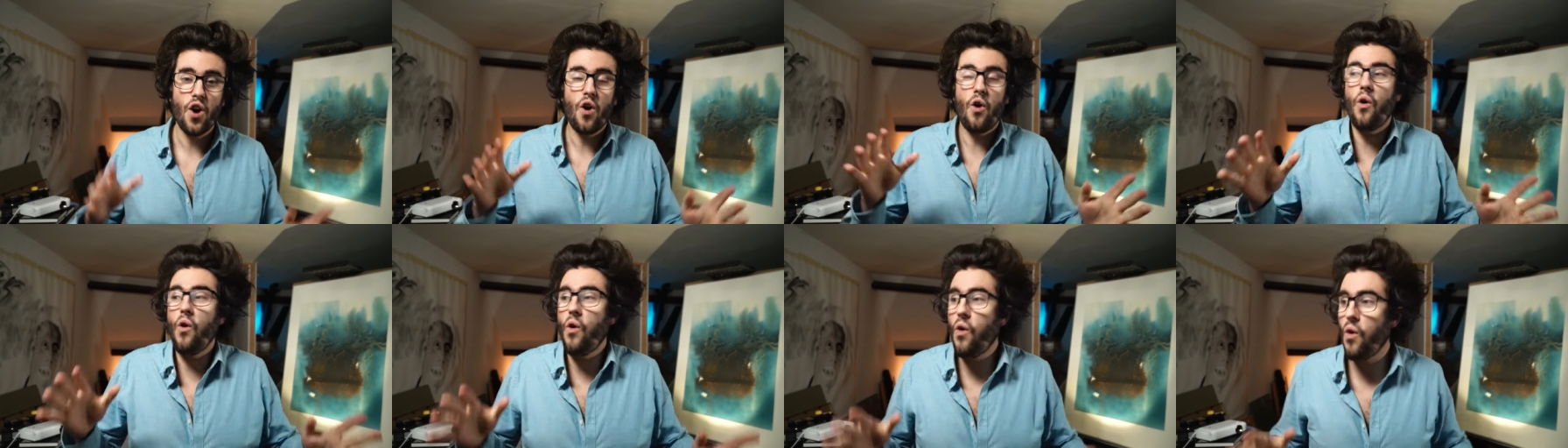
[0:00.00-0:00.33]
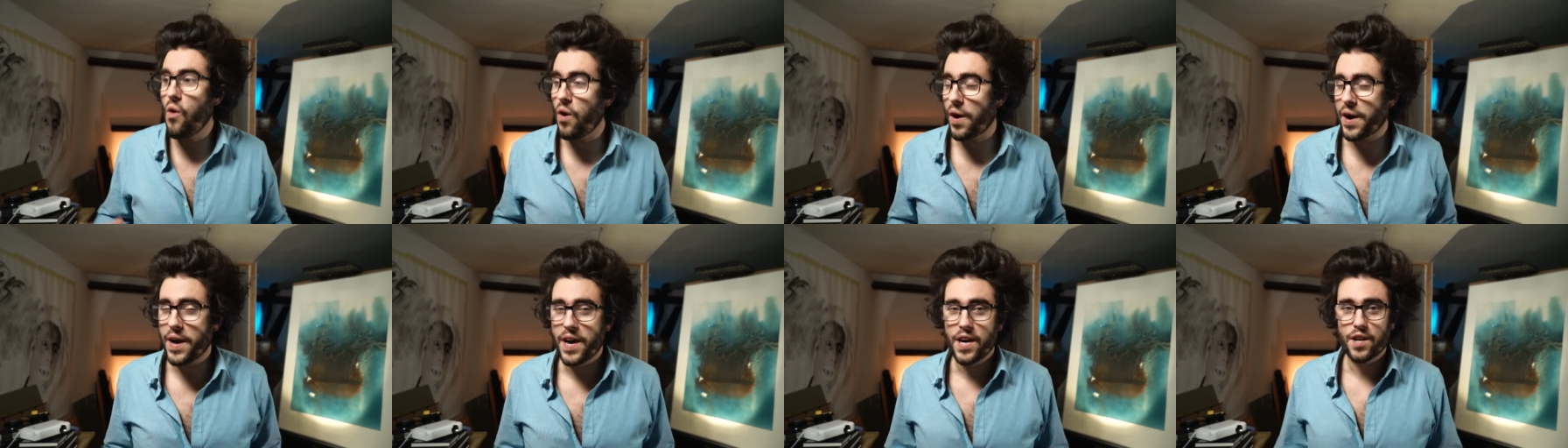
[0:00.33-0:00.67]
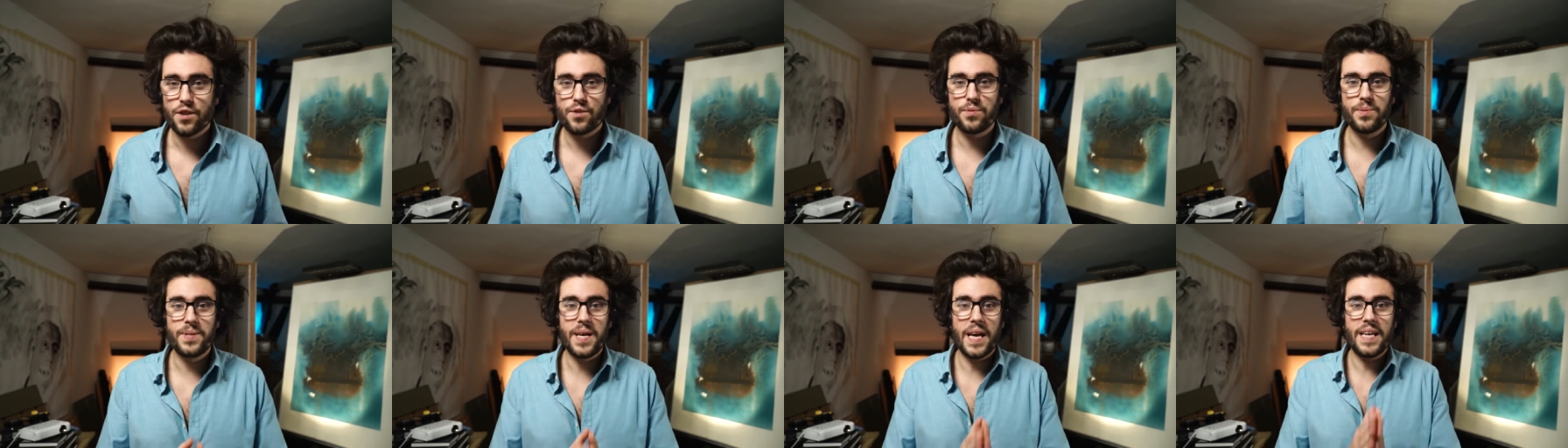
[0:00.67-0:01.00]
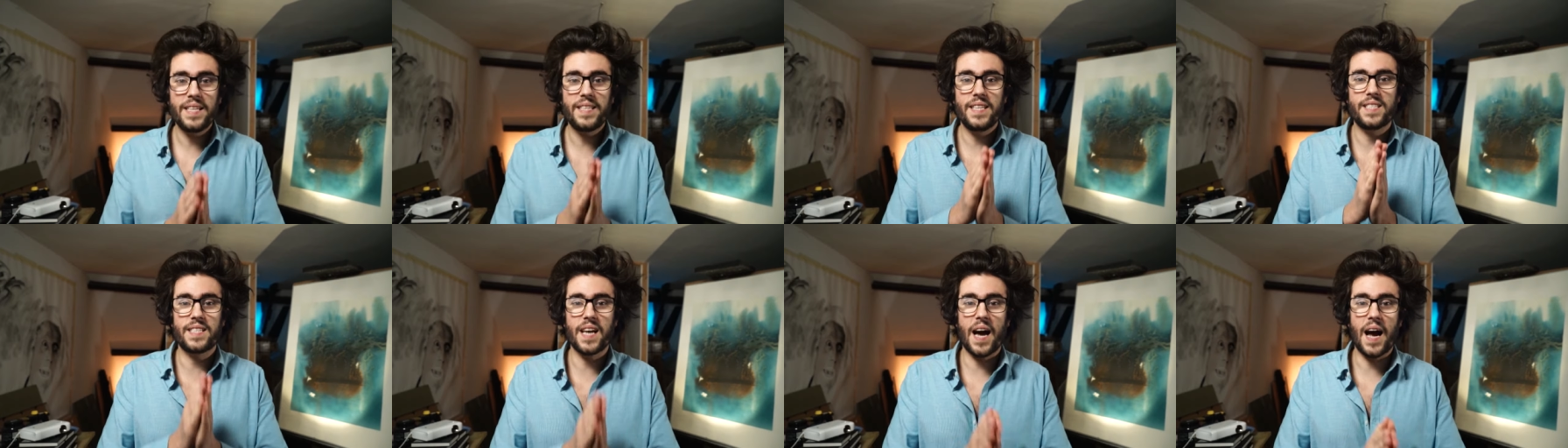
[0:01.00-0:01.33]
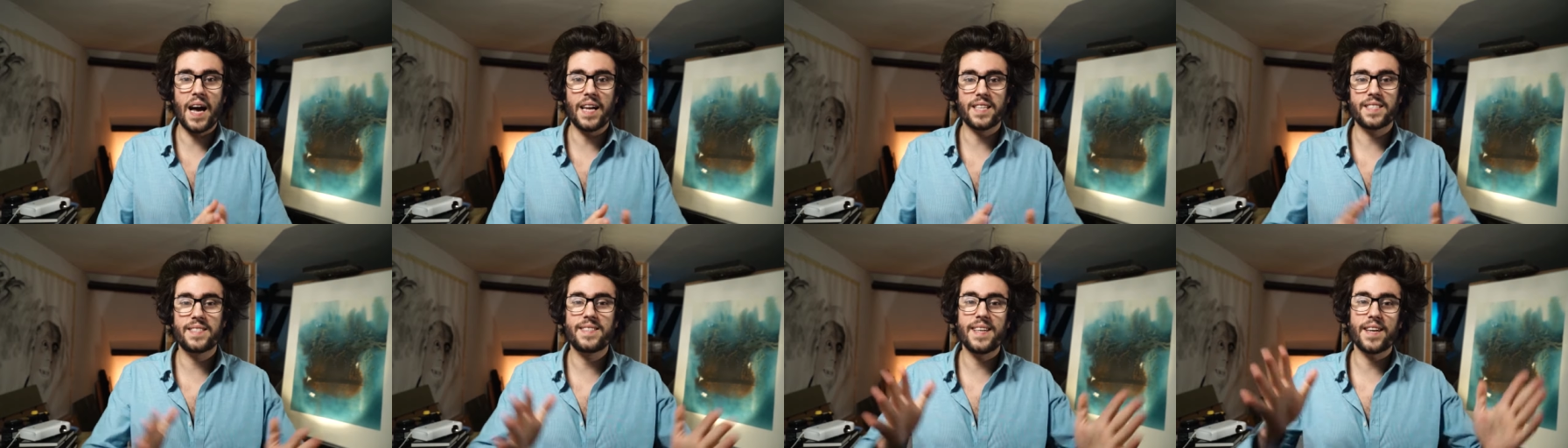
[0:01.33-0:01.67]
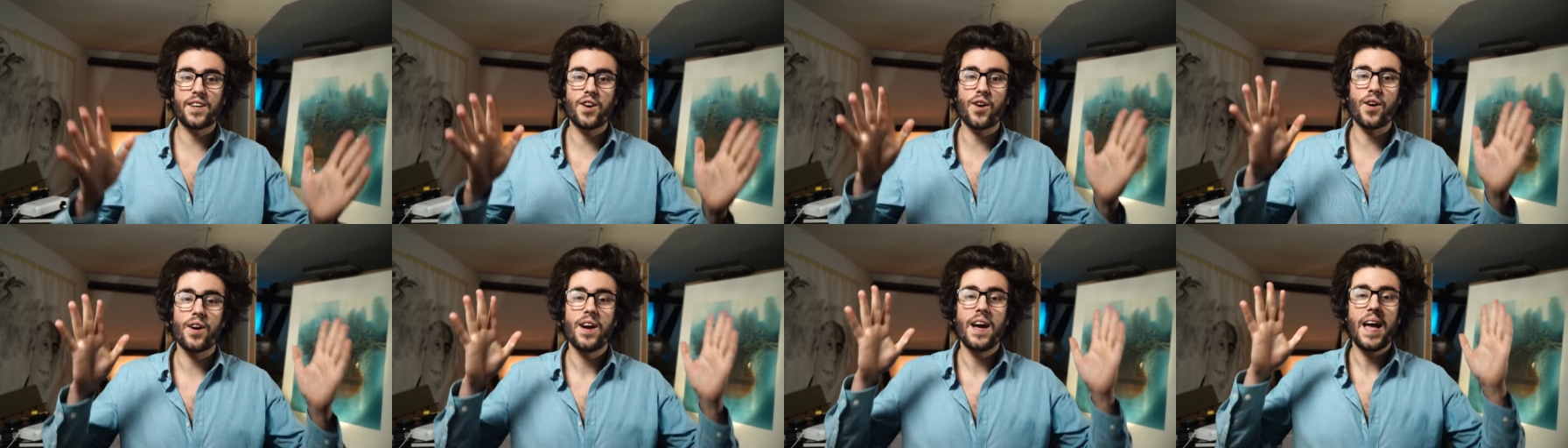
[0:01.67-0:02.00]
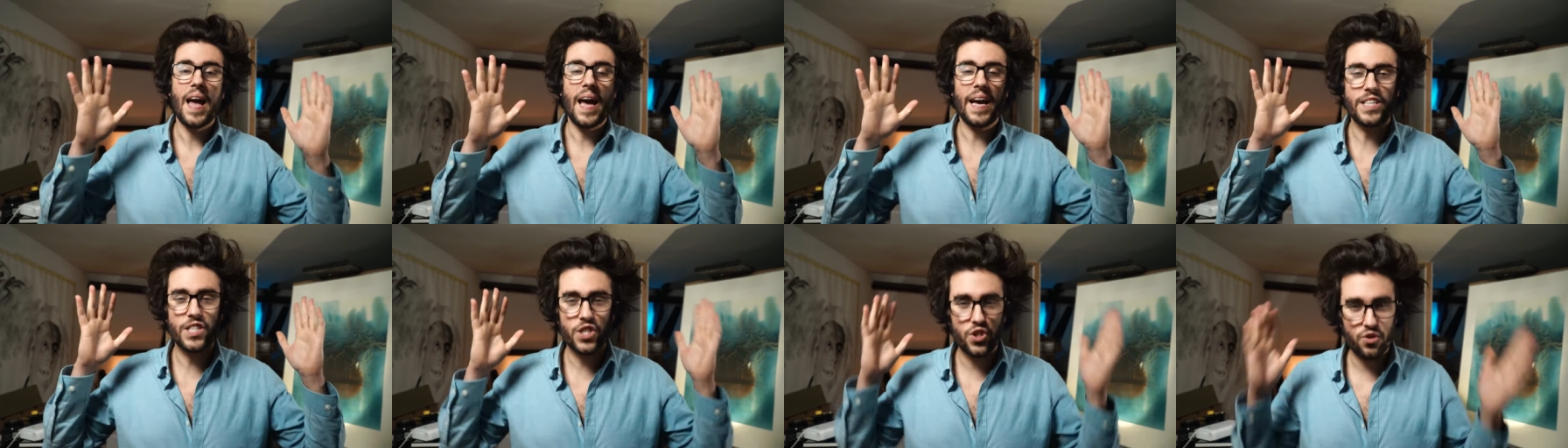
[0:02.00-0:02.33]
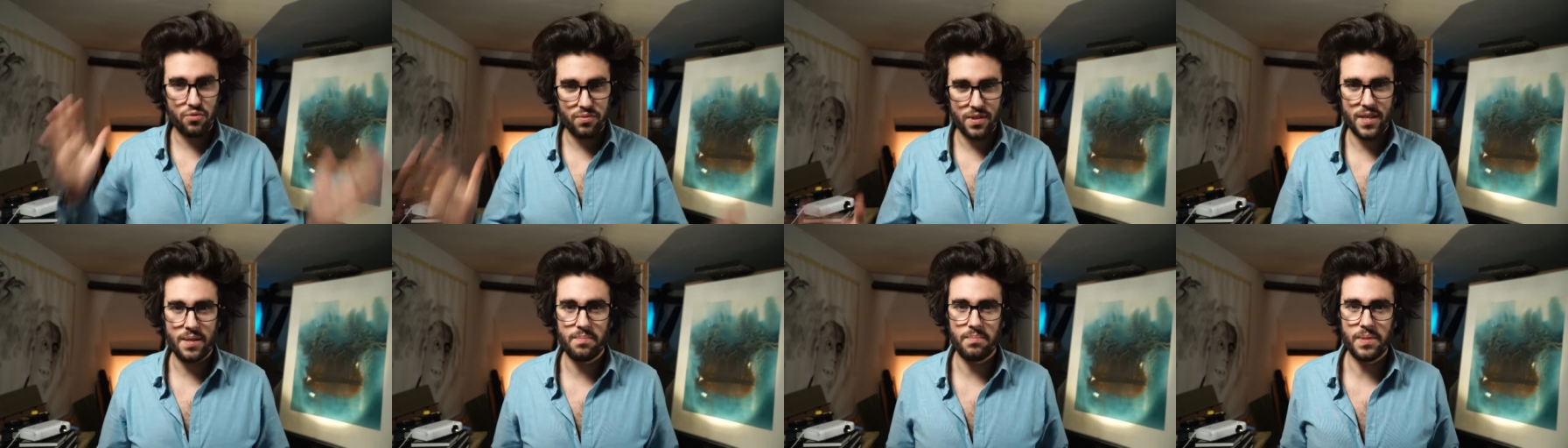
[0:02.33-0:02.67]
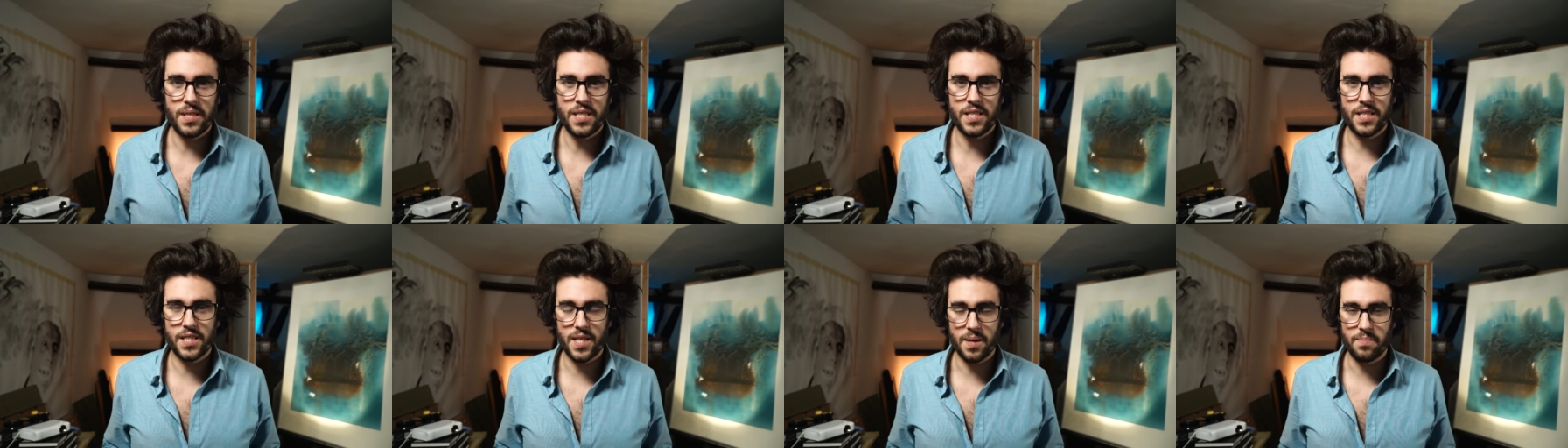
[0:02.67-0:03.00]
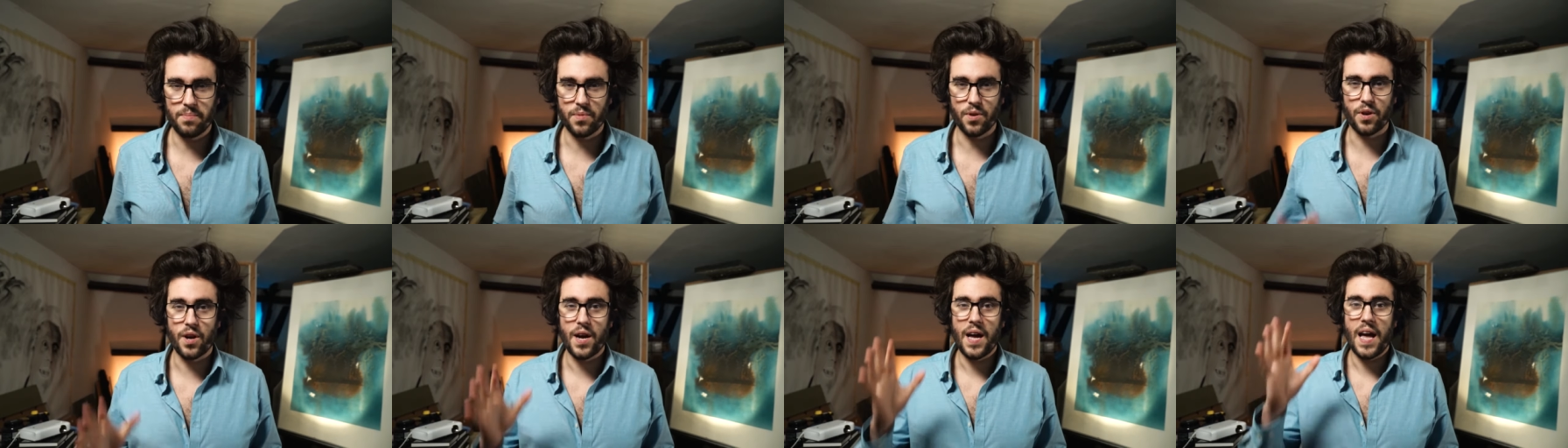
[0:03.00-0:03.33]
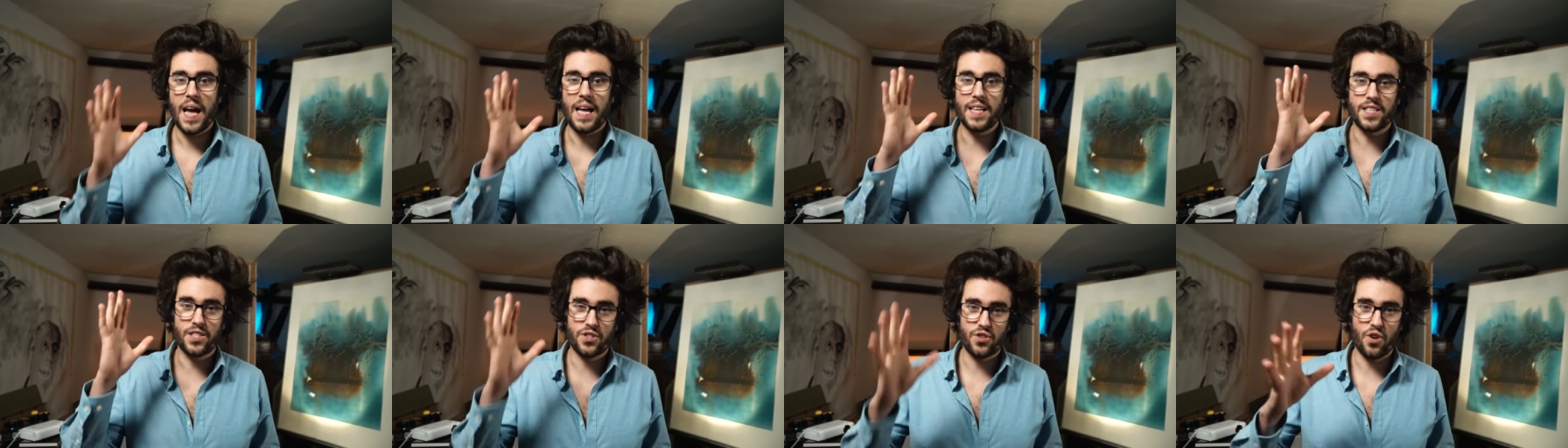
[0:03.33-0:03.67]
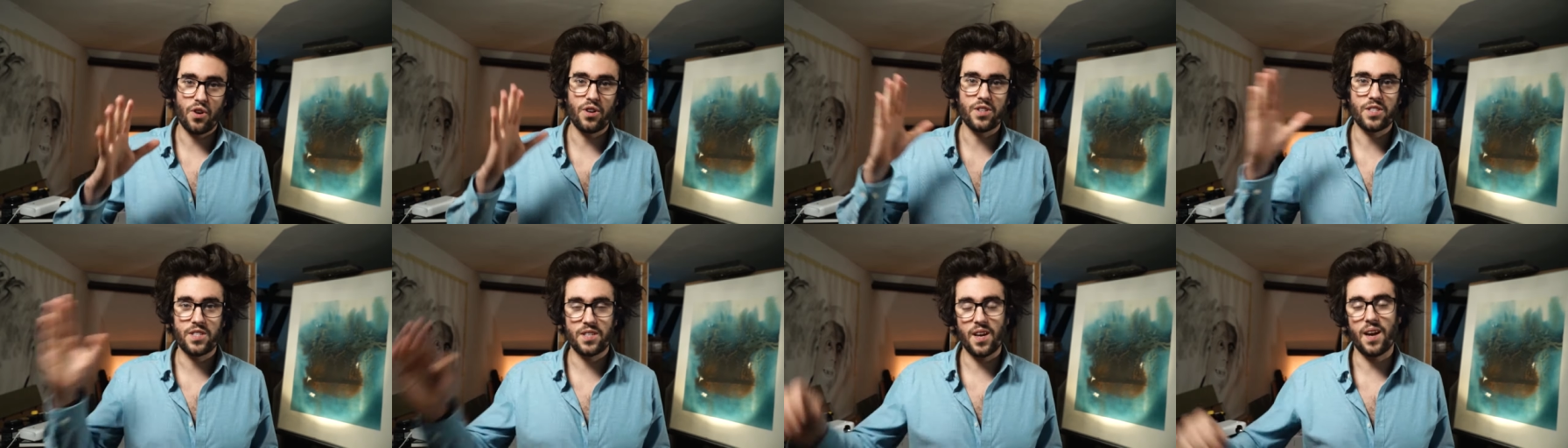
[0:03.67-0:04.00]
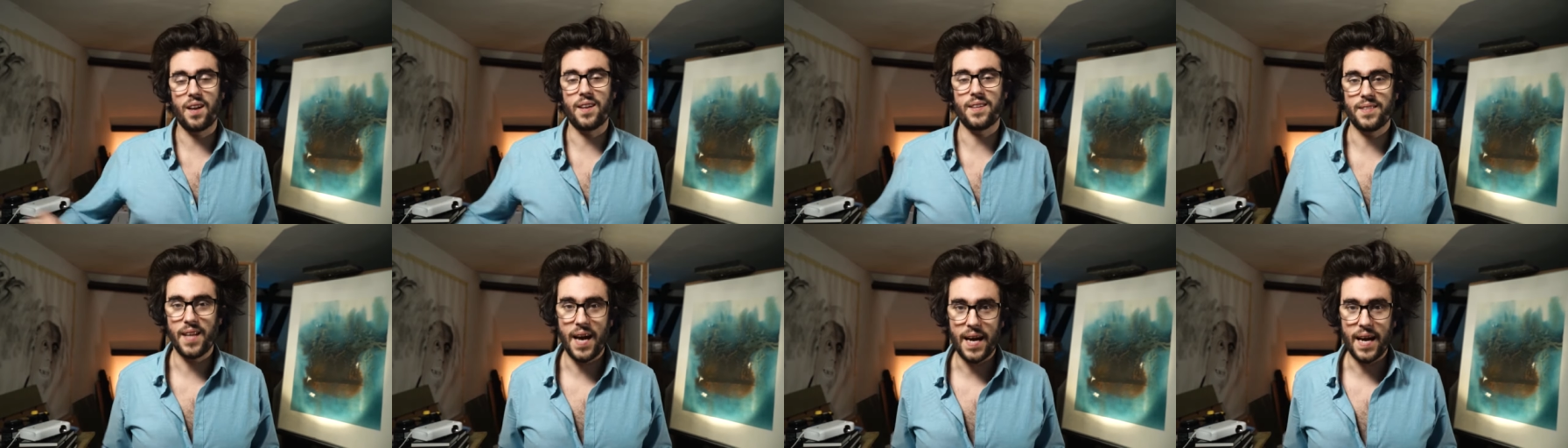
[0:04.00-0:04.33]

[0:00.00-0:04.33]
or create designs that are extremely similar and and start selling